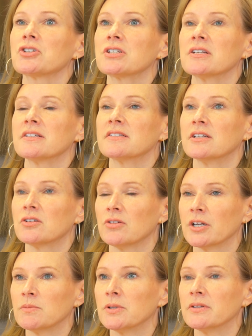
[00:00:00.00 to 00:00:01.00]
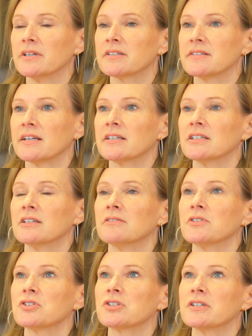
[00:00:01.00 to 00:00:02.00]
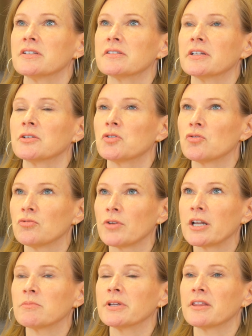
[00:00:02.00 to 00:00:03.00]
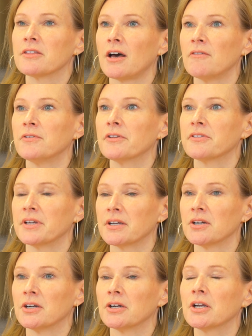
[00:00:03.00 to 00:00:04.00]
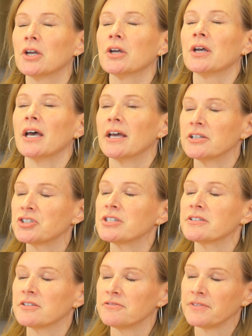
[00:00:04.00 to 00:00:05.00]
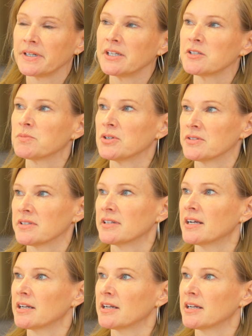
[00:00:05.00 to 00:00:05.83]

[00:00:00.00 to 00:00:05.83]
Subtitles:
She is an incredible executive. She is an incredibly thoughtful thinker, and she's the funniest person I